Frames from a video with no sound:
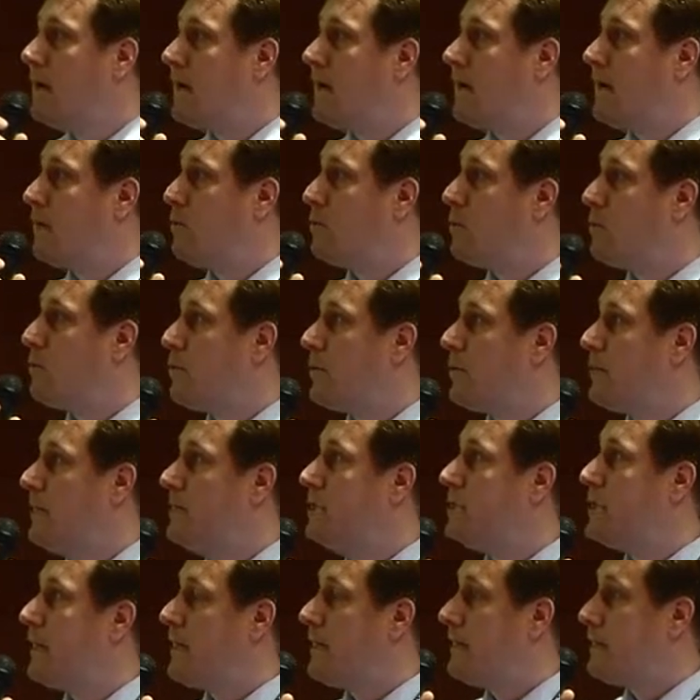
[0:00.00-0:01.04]
with
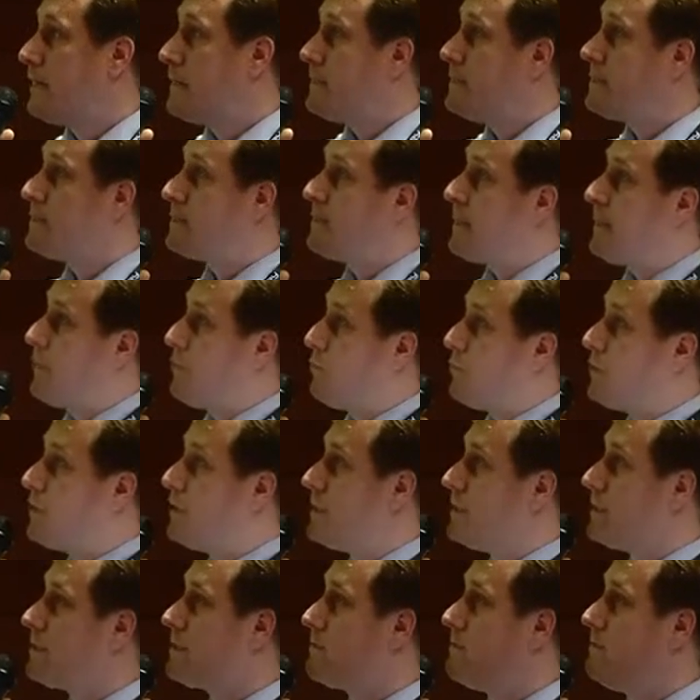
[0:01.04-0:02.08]
each others, which
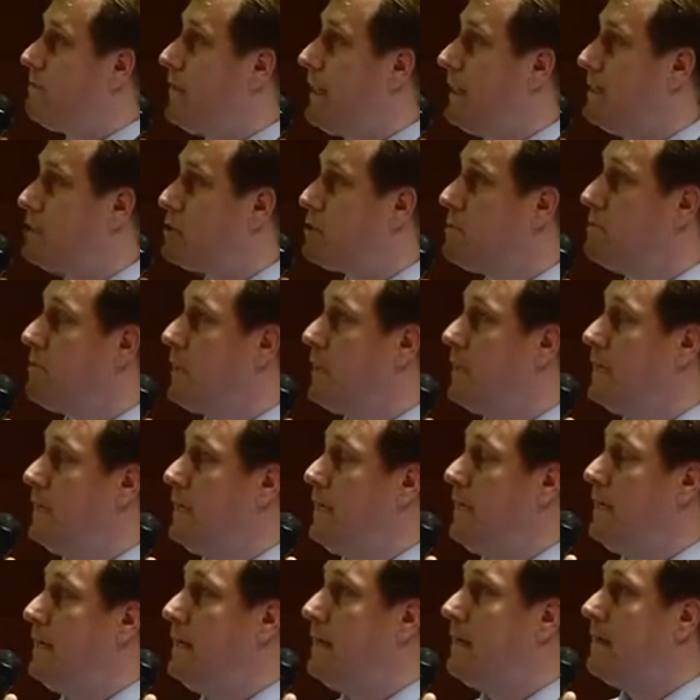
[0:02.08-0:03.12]
is mentioned by
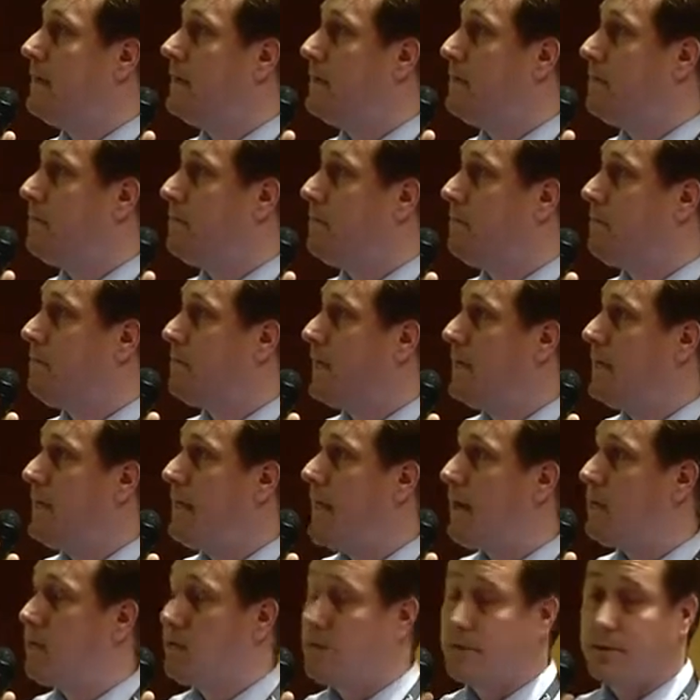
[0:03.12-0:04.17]
the
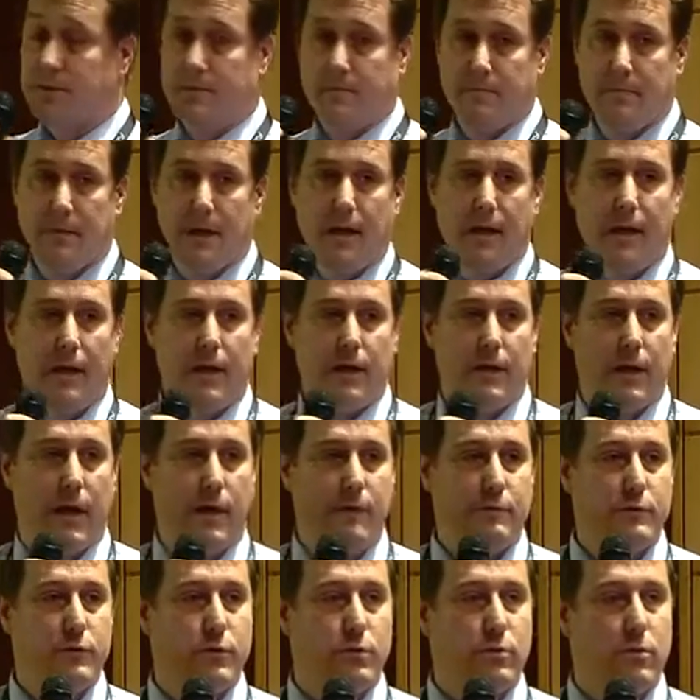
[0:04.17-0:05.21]
arrows. You
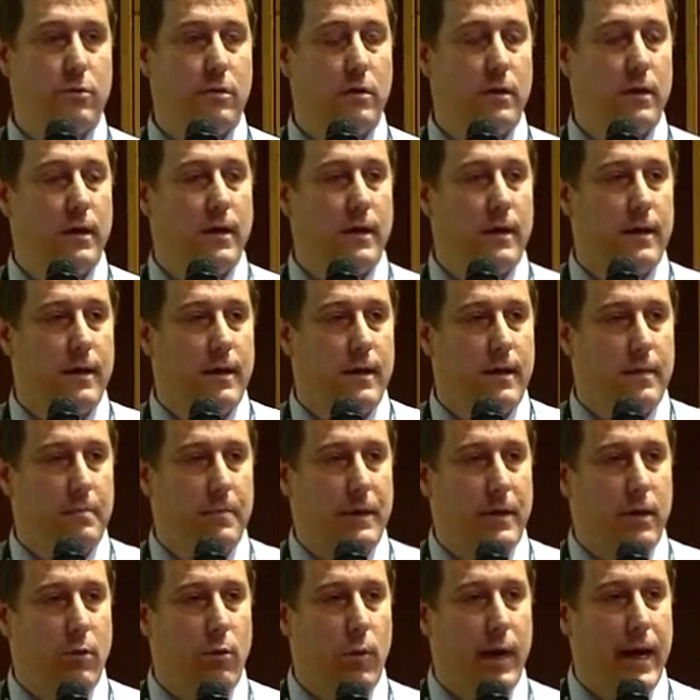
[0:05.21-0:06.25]
have to
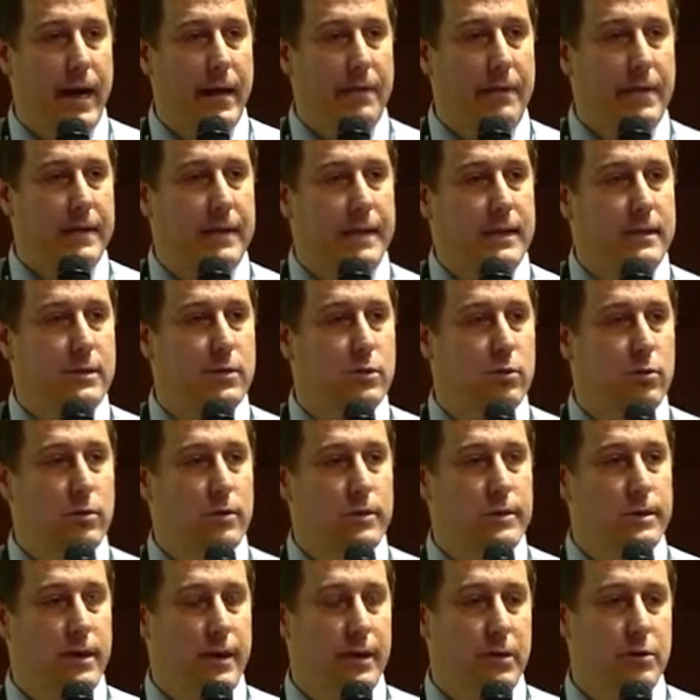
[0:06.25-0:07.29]
be aware that these
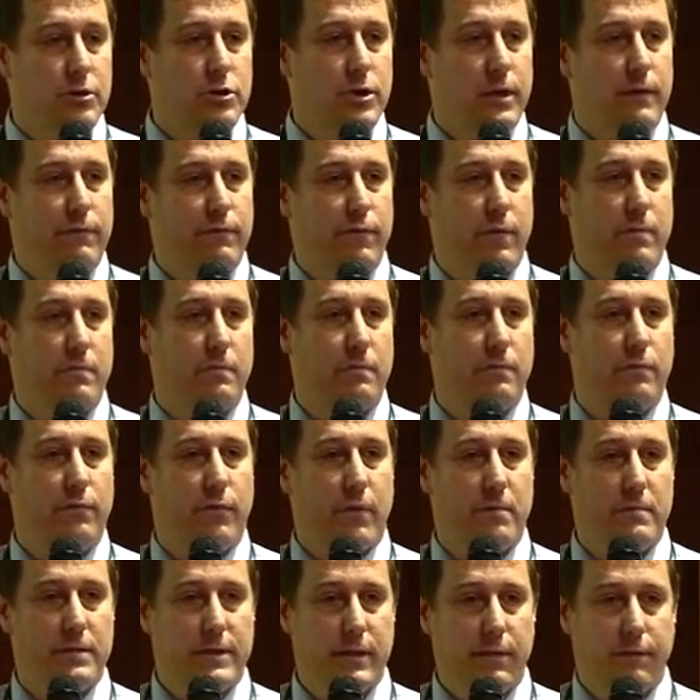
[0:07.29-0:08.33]
tools are usually from
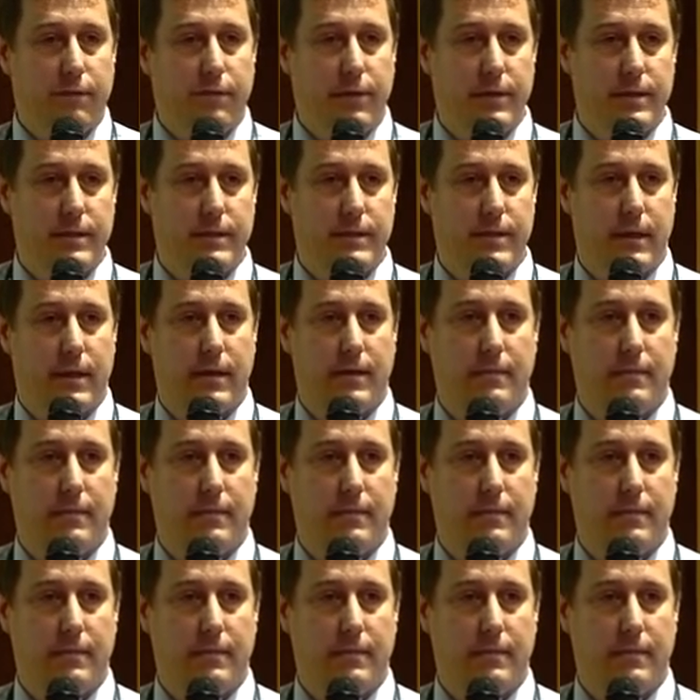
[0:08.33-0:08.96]
different